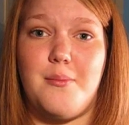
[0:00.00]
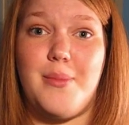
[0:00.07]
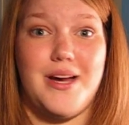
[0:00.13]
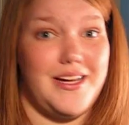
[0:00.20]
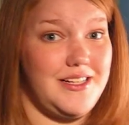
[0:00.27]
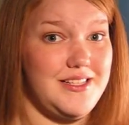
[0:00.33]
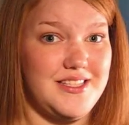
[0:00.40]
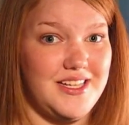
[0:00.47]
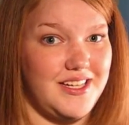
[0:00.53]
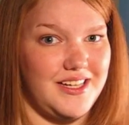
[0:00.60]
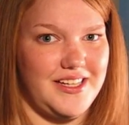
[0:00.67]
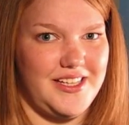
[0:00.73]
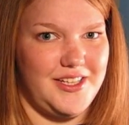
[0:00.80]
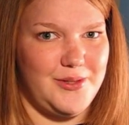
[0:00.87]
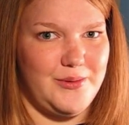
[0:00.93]
by
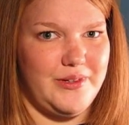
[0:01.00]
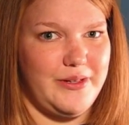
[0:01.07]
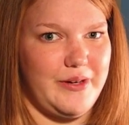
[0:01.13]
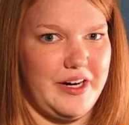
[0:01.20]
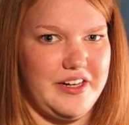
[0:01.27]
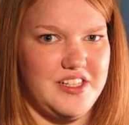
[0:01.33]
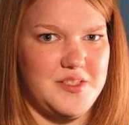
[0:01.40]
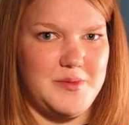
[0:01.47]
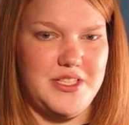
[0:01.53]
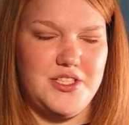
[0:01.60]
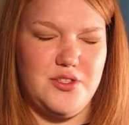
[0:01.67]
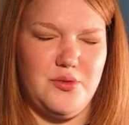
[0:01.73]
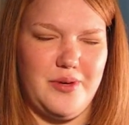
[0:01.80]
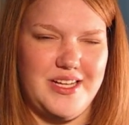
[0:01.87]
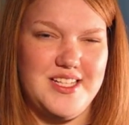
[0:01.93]
design, requires me
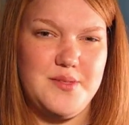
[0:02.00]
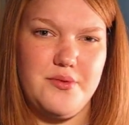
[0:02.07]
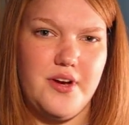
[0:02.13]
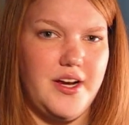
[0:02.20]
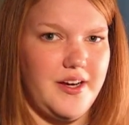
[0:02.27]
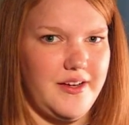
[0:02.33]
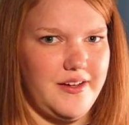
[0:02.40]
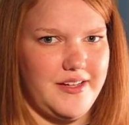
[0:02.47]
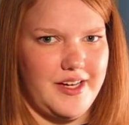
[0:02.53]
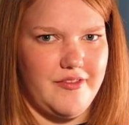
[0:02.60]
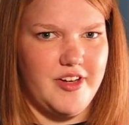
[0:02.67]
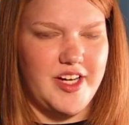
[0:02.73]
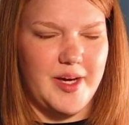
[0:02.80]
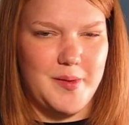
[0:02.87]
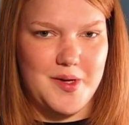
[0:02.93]
to waste product
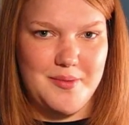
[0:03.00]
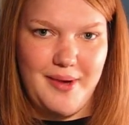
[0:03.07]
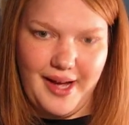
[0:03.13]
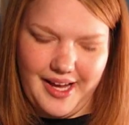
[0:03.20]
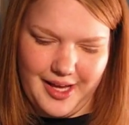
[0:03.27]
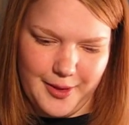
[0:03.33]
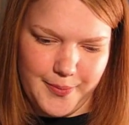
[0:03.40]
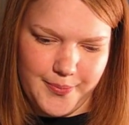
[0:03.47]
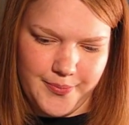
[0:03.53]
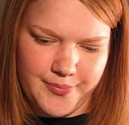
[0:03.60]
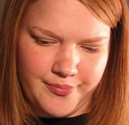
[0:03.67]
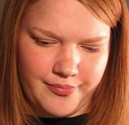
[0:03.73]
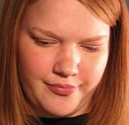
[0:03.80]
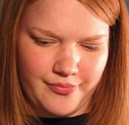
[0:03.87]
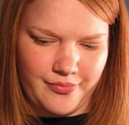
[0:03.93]
every time I buy it.
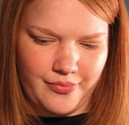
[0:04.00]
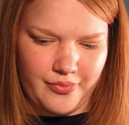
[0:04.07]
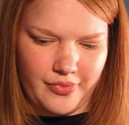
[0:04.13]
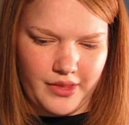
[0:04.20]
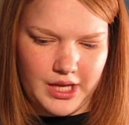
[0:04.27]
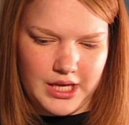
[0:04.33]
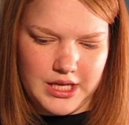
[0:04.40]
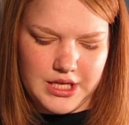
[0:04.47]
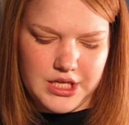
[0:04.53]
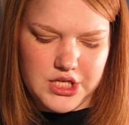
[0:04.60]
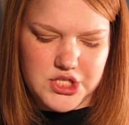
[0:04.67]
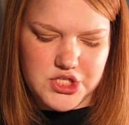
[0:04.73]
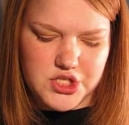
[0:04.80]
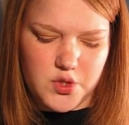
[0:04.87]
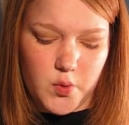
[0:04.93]

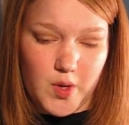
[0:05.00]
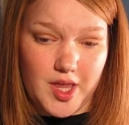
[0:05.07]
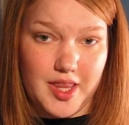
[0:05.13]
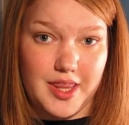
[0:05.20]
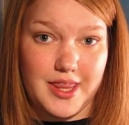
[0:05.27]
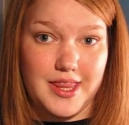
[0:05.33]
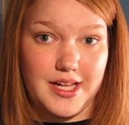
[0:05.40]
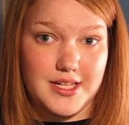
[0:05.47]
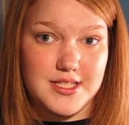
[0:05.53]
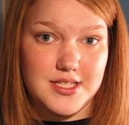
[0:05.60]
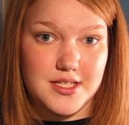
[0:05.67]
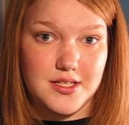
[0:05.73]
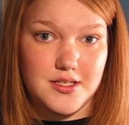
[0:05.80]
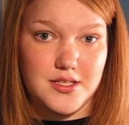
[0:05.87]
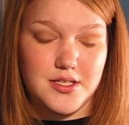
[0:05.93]
So
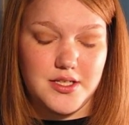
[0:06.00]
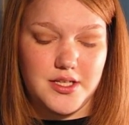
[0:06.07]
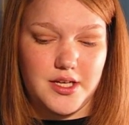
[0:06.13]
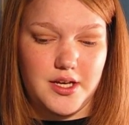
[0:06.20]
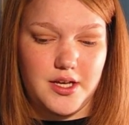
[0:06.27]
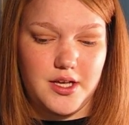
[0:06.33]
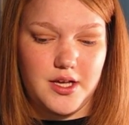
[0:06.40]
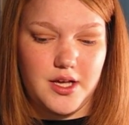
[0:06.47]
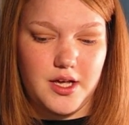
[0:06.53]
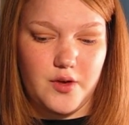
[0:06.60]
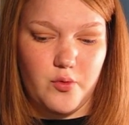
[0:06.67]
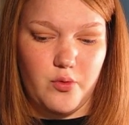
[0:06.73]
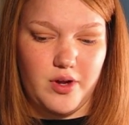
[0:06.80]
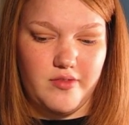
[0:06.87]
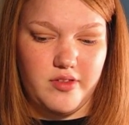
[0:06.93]
that's not good,
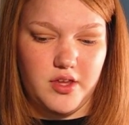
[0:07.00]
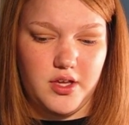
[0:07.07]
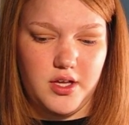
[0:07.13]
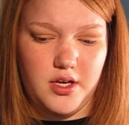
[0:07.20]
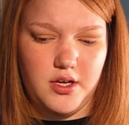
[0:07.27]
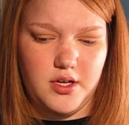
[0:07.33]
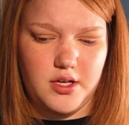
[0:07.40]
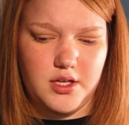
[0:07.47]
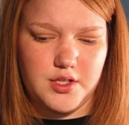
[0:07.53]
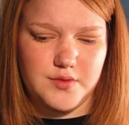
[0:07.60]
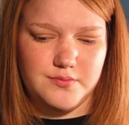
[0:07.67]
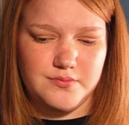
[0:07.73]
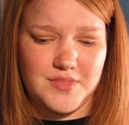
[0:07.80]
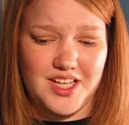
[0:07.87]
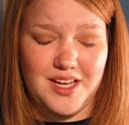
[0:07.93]
Revlon.
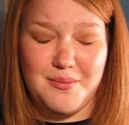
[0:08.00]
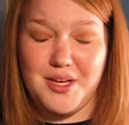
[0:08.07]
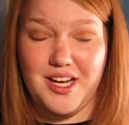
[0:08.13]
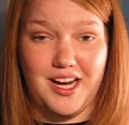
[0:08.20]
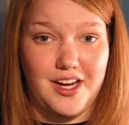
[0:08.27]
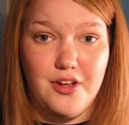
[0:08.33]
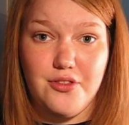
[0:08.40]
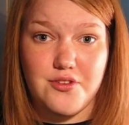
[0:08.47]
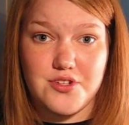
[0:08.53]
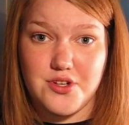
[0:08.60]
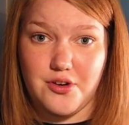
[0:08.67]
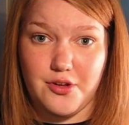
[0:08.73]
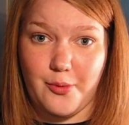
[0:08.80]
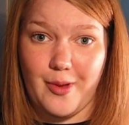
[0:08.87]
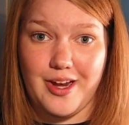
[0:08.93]
And I mean, I know there's
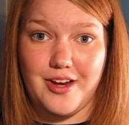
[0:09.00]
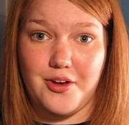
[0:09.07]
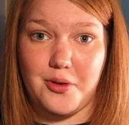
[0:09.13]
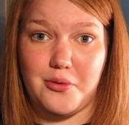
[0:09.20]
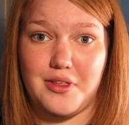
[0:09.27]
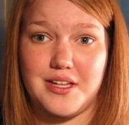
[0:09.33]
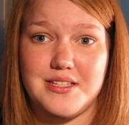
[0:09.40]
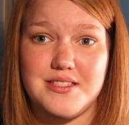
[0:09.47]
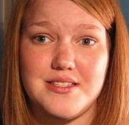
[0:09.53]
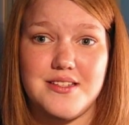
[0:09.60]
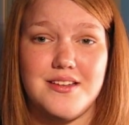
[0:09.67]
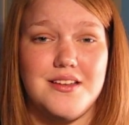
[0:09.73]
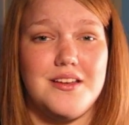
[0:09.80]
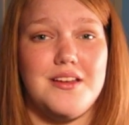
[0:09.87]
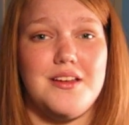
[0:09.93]
no other way to do this,